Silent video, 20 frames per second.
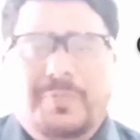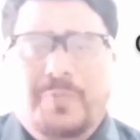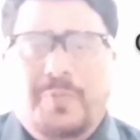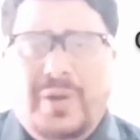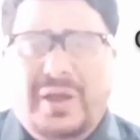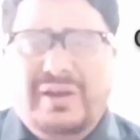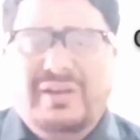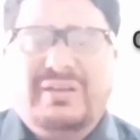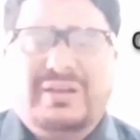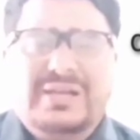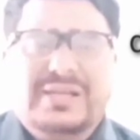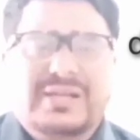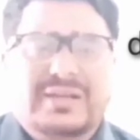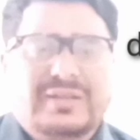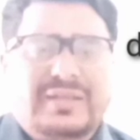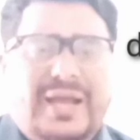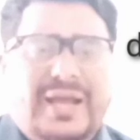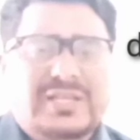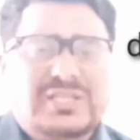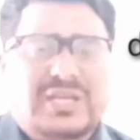very clear
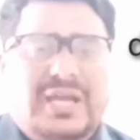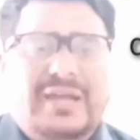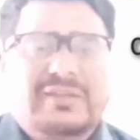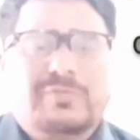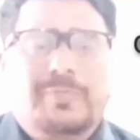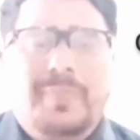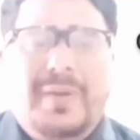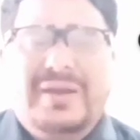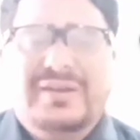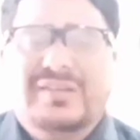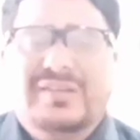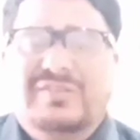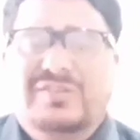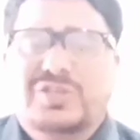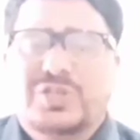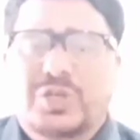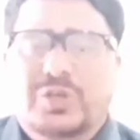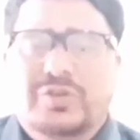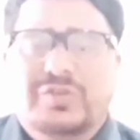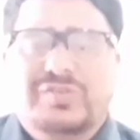that as pen
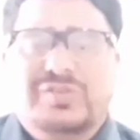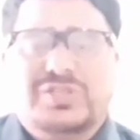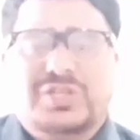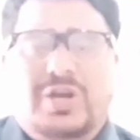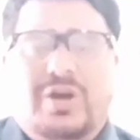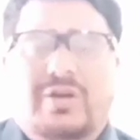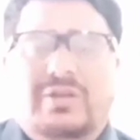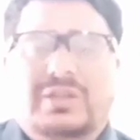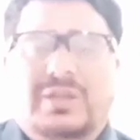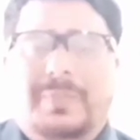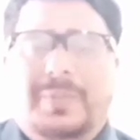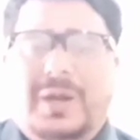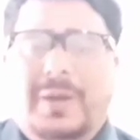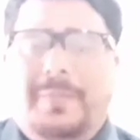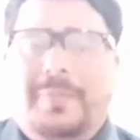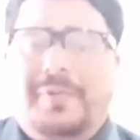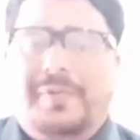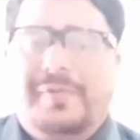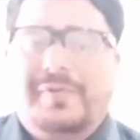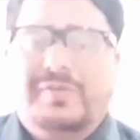is used on the
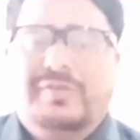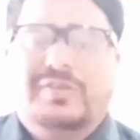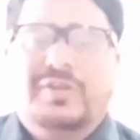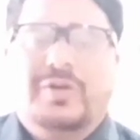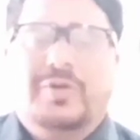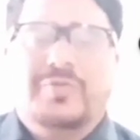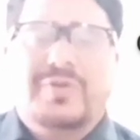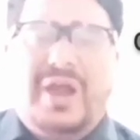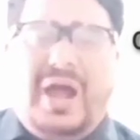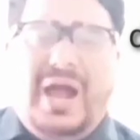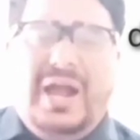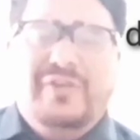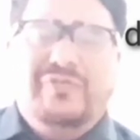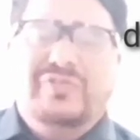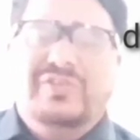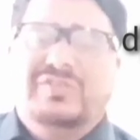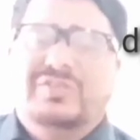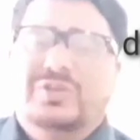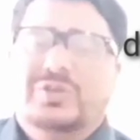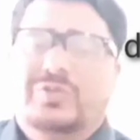paper, so knife
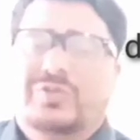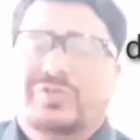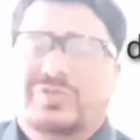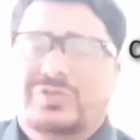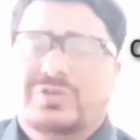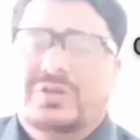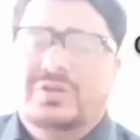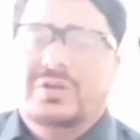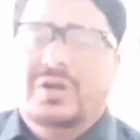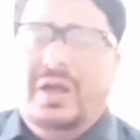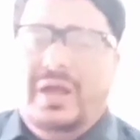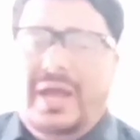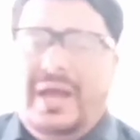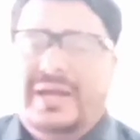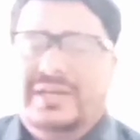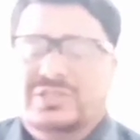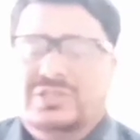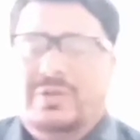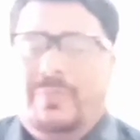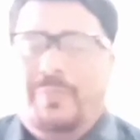is used
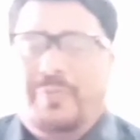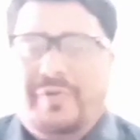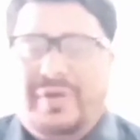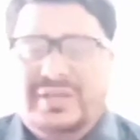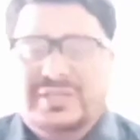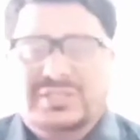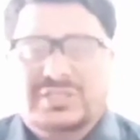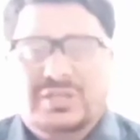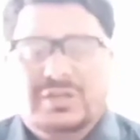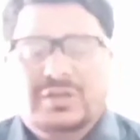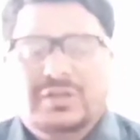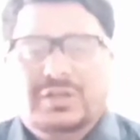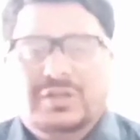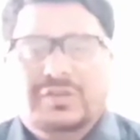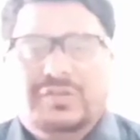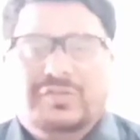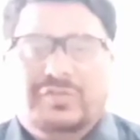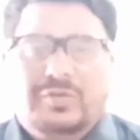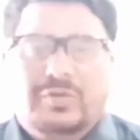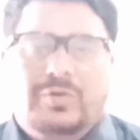at the bread.
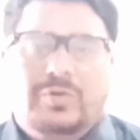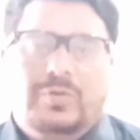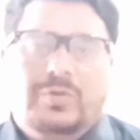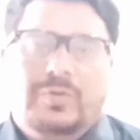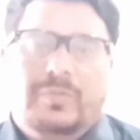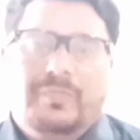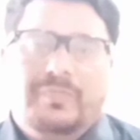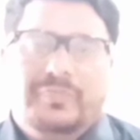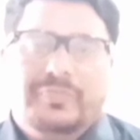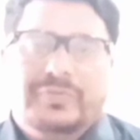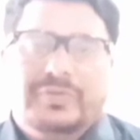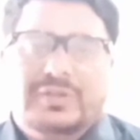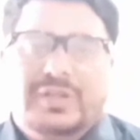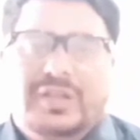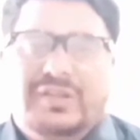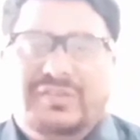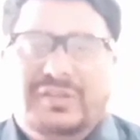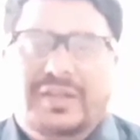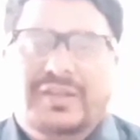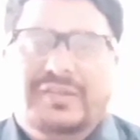So
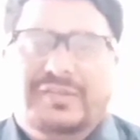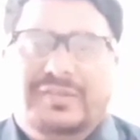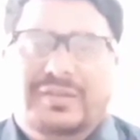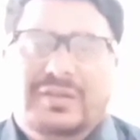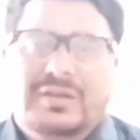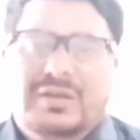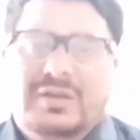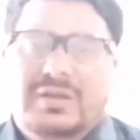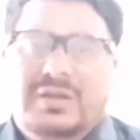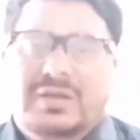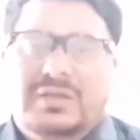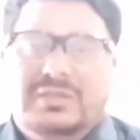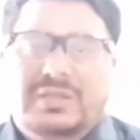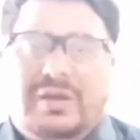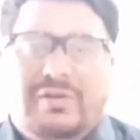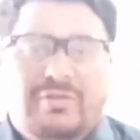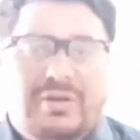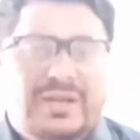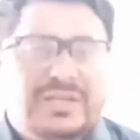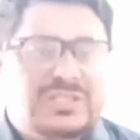this is
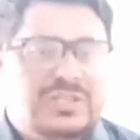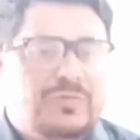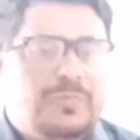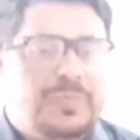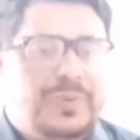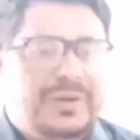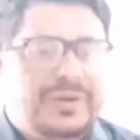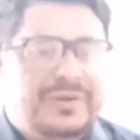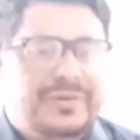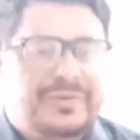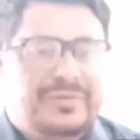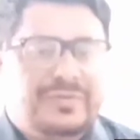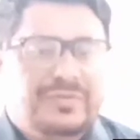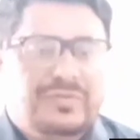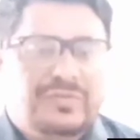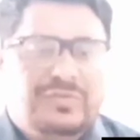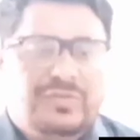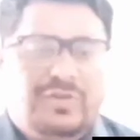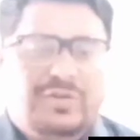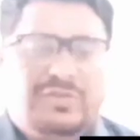the relative pair.
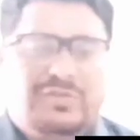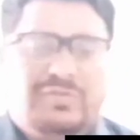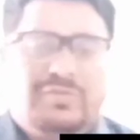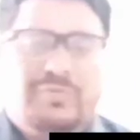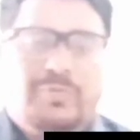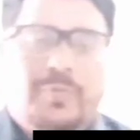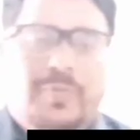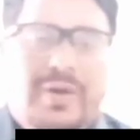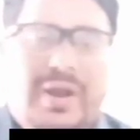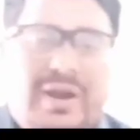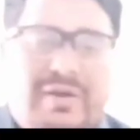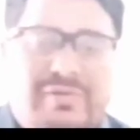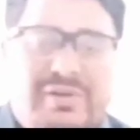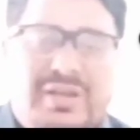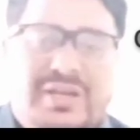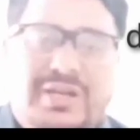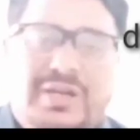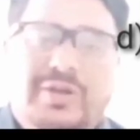So it's very